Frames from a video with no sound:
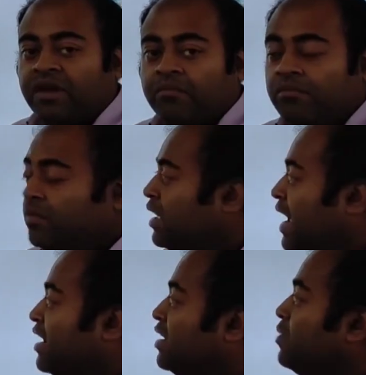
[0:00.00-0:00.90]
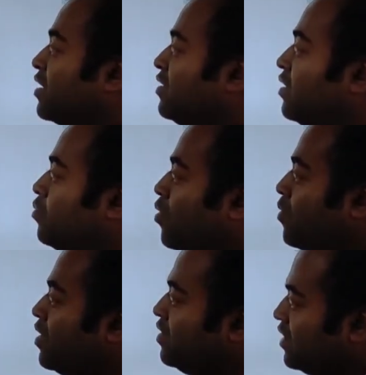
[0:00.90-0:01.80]
some antibacterial
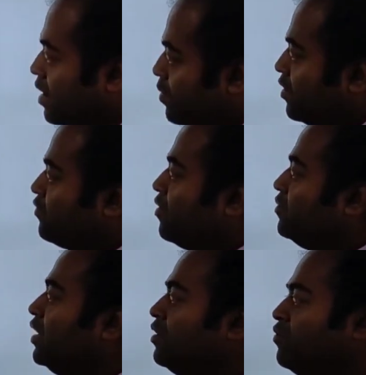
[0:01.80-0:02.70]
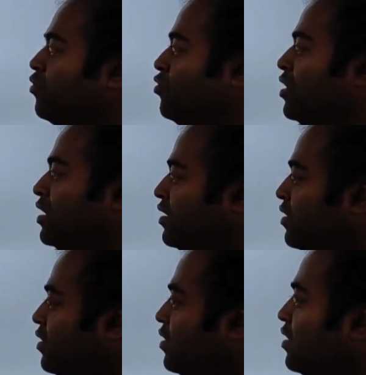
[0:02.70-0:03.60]
properties apart from the
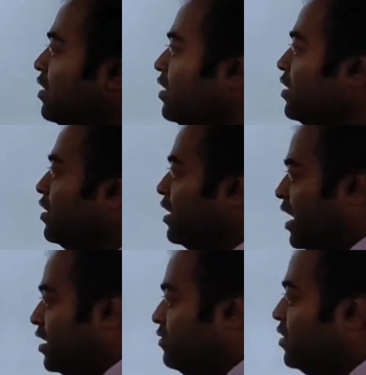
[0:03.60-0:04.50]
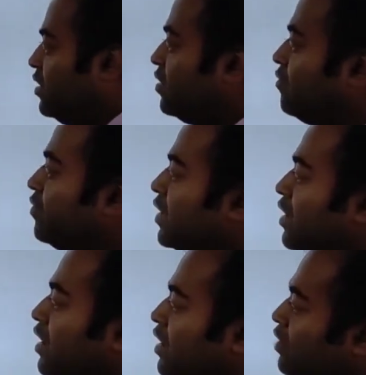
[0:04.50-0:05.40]
photocatalytic activity.
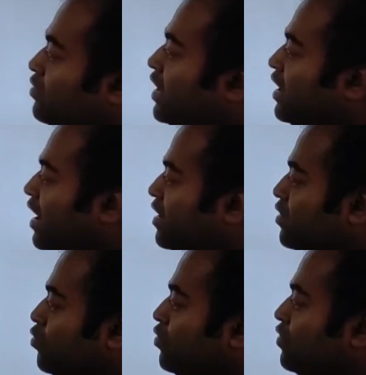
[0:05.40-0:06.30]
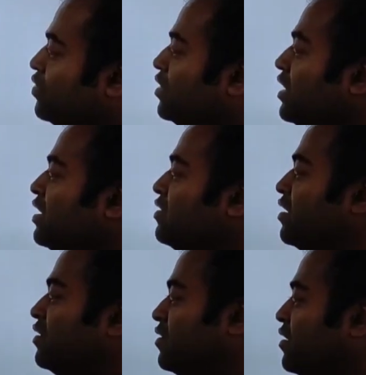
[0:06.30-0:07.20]
Now they are used in
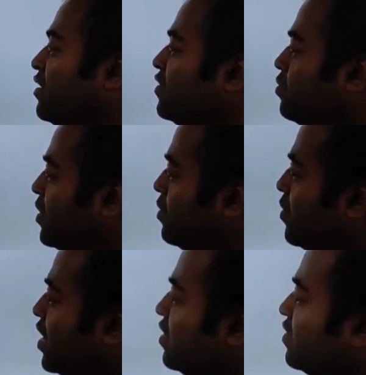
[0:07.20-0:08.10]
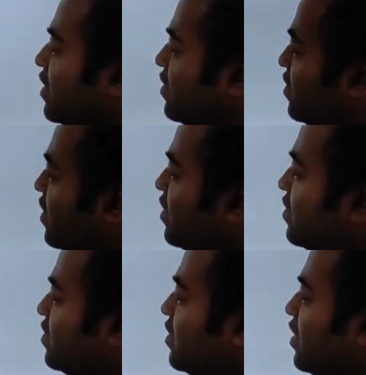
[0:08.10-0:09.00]
sunscreens, pigments,
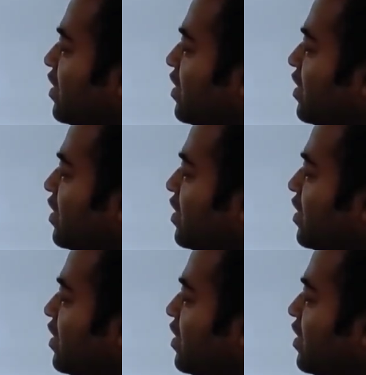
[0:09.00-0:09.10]
sensors